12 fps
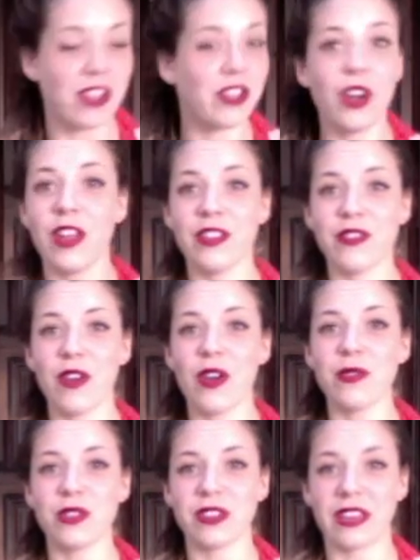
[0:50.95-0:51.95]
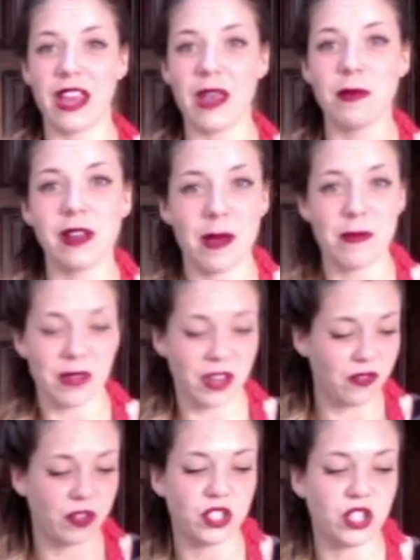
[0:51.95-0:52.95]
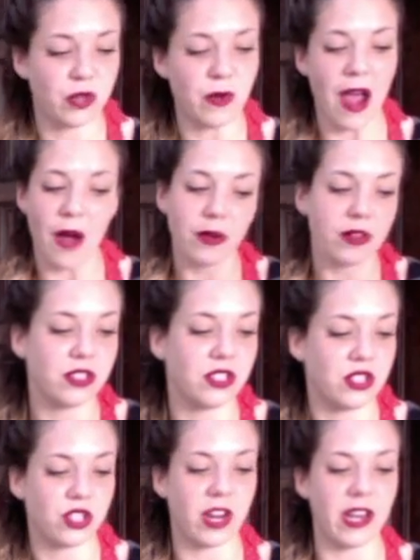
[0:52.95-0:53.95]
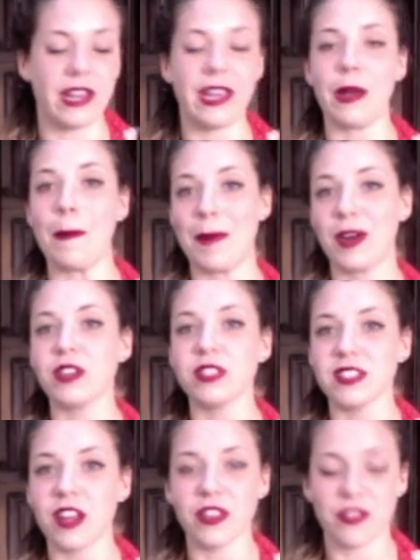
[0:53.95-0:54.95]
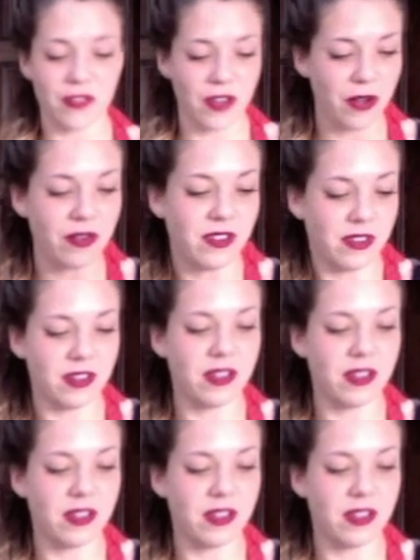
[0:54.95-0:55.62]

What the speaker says: You're on the phone with your cable company for 2 hours just trying to get a person on the phone.